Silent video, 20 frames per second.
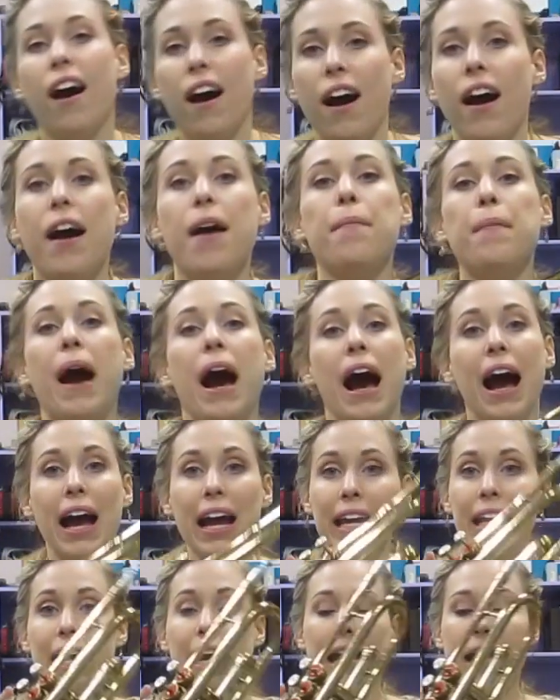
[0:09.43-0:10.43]

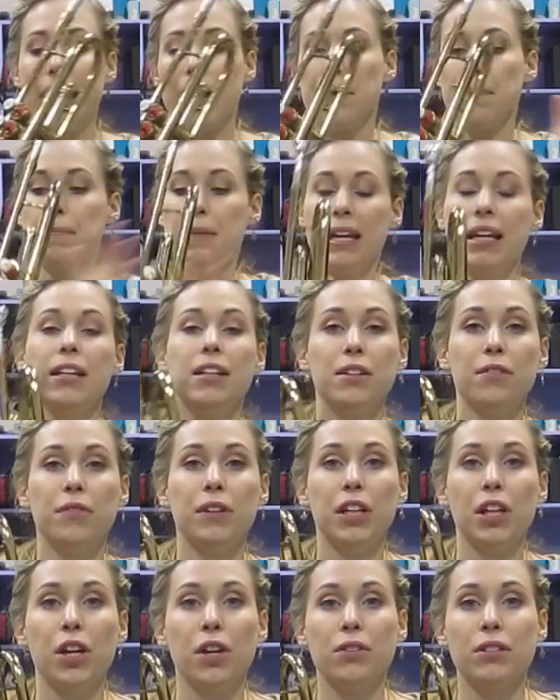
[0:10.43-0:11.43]
I am making a
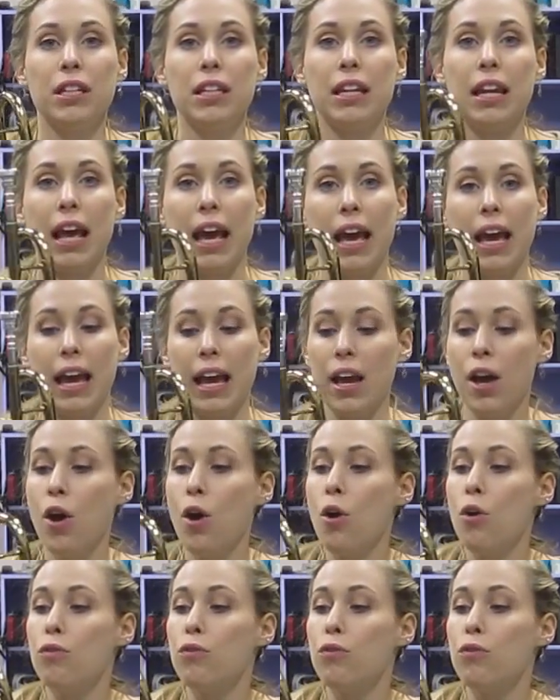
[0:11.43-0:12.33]
video today